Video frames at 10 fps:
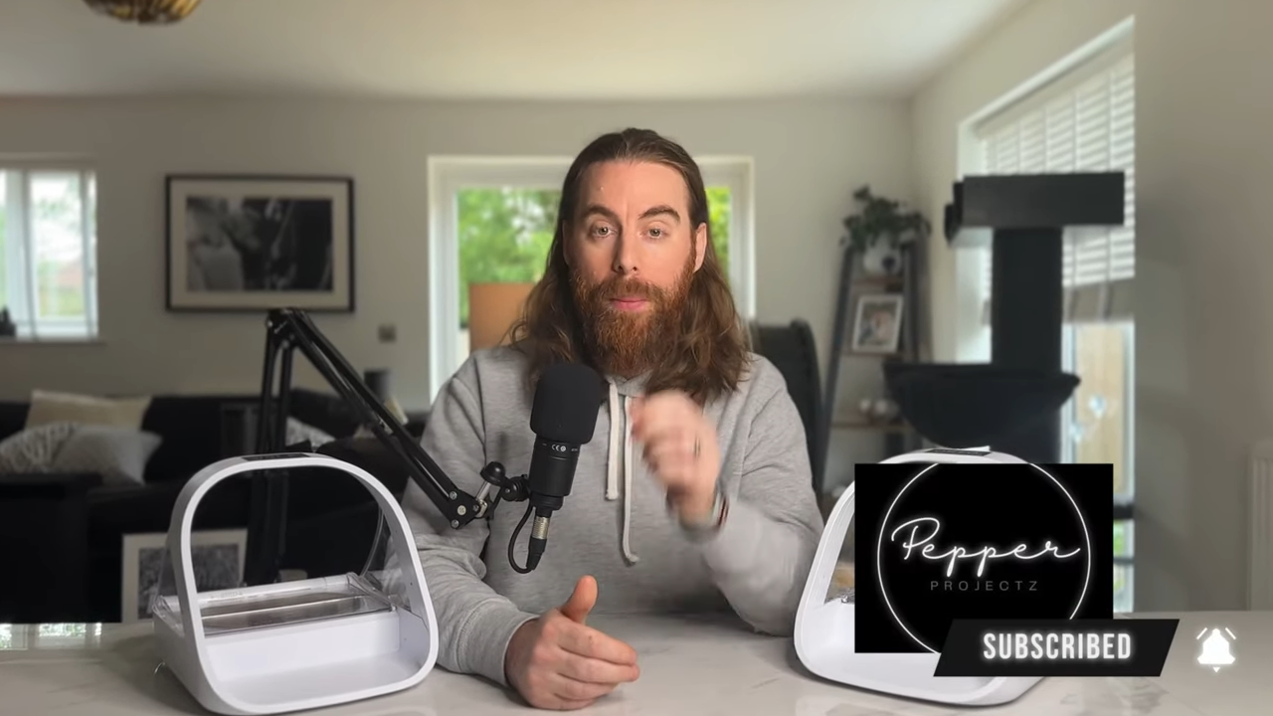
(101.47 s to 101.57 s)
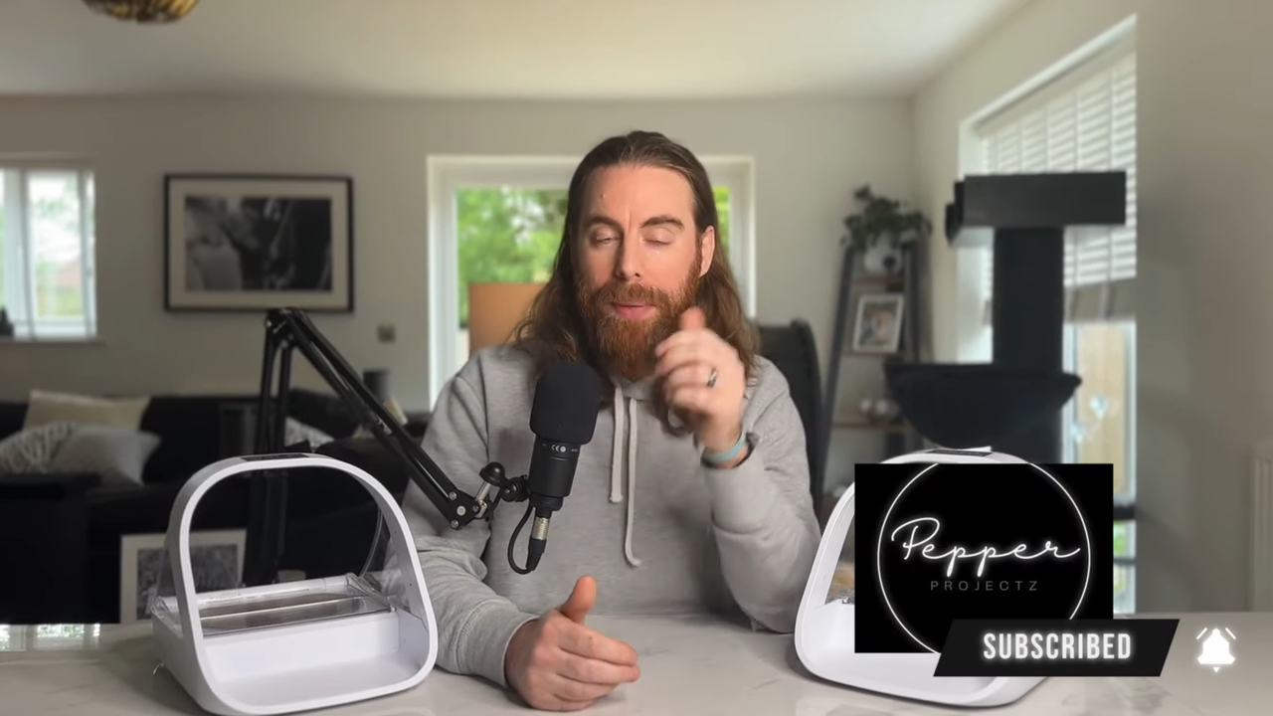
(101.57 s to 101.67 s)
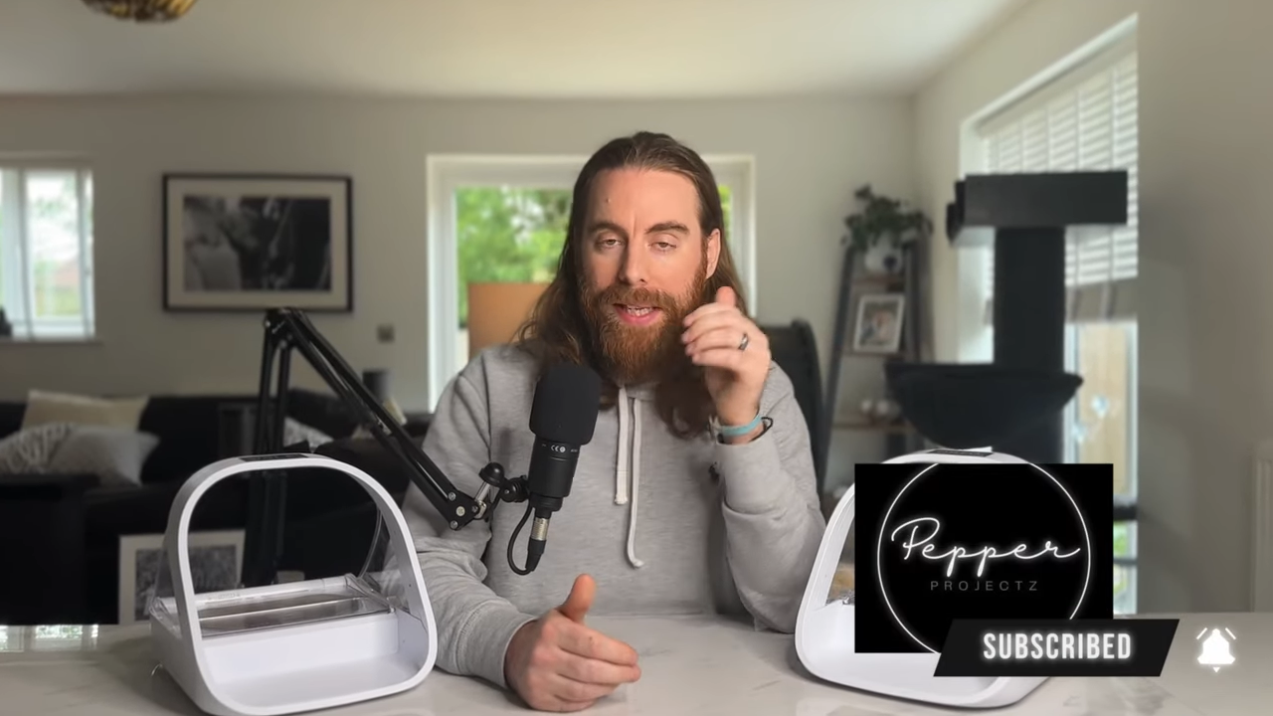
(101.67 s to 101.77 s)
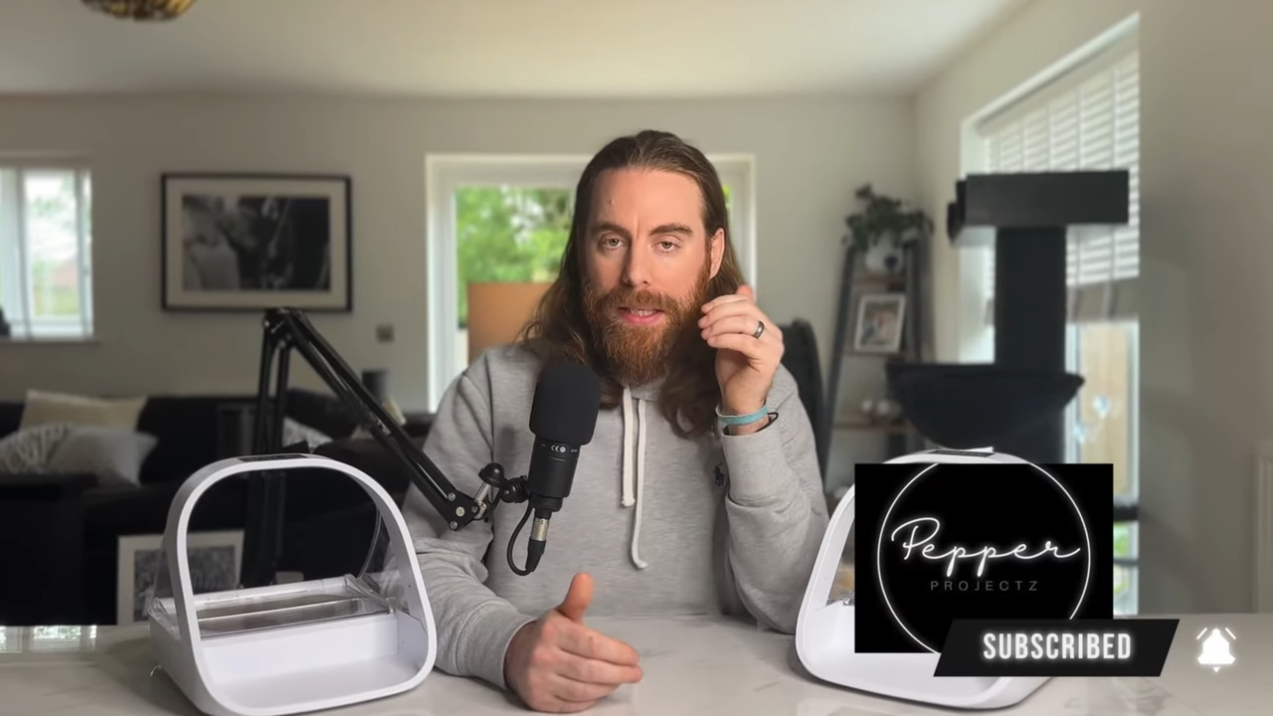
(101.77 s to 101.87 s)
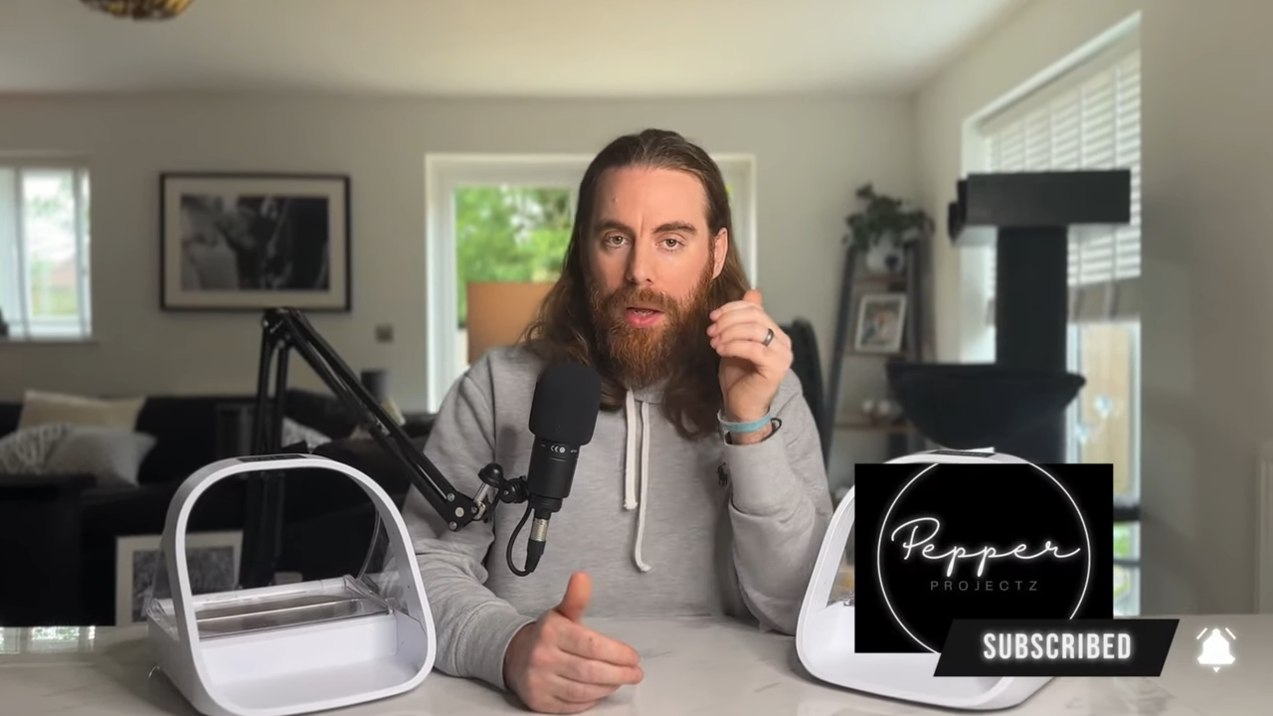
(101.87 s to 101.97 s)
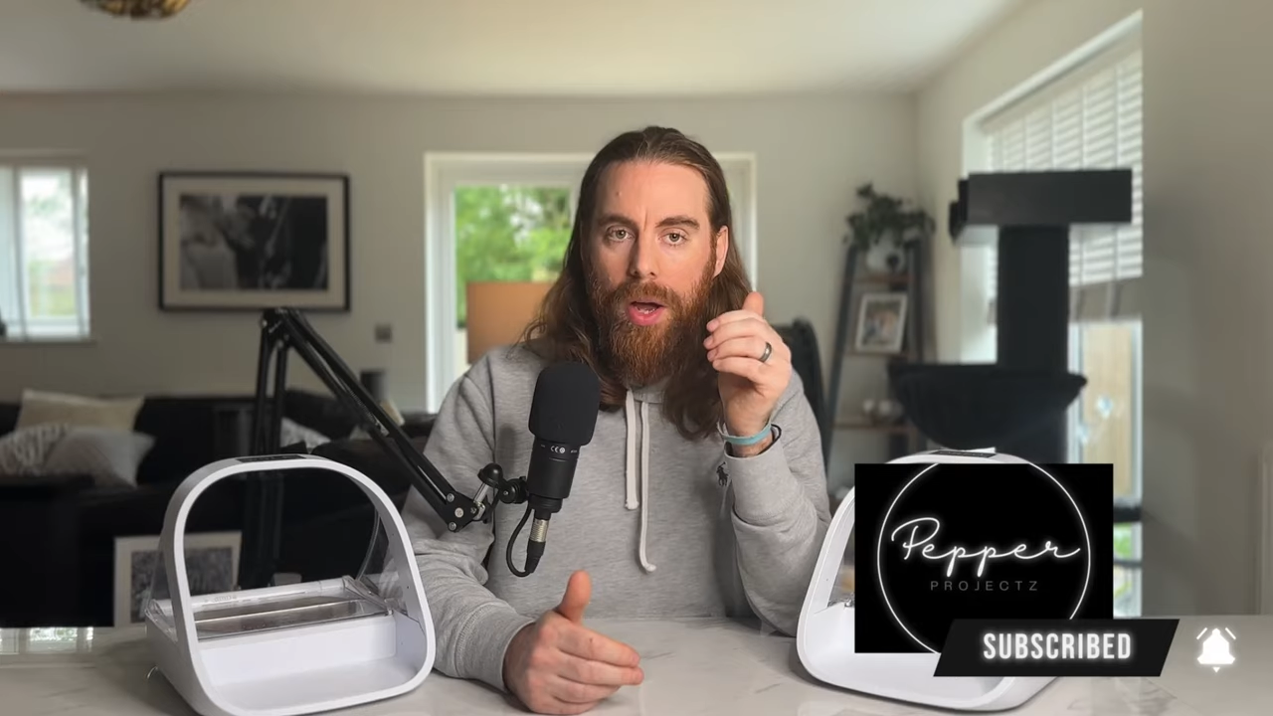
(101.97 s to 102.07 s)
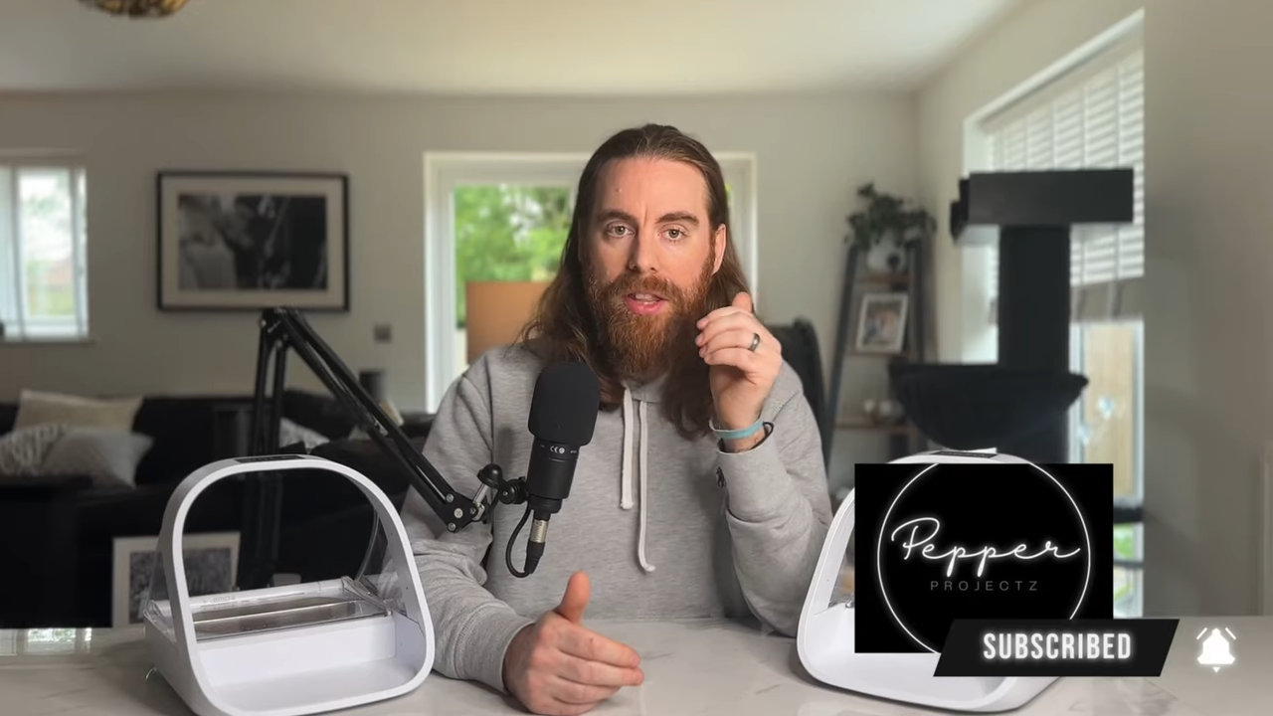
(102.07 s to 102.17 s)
please like